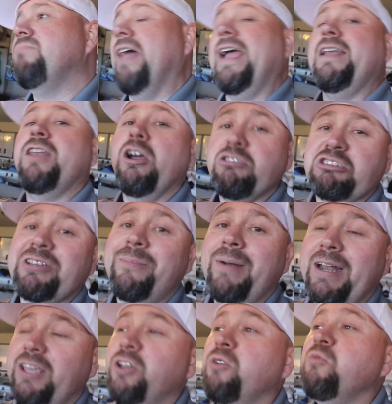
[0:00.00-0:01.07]
like know
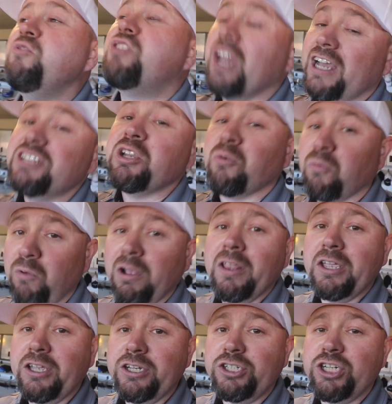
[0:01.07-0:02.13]
somebody who does a
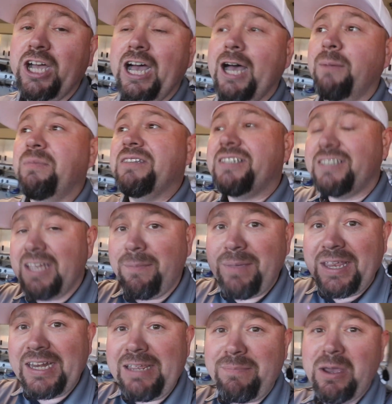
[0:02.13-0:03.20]
really good job, send me
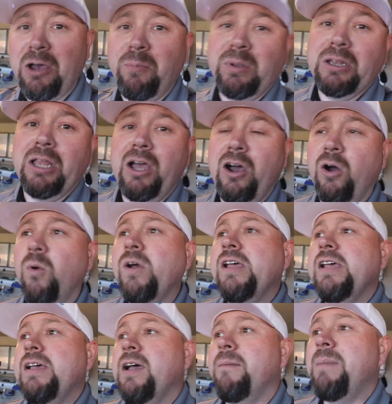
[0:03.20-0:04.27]
an email below.
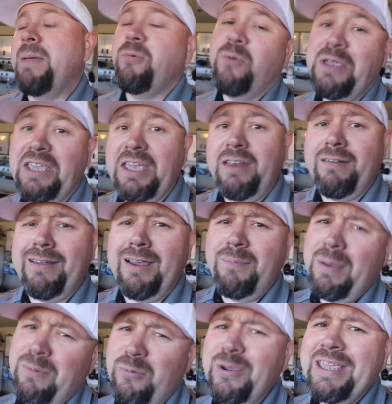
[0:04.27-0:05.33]
Maybe we can
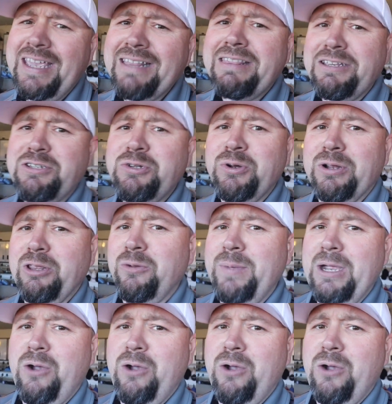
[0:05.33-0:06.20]
get this to her a little bit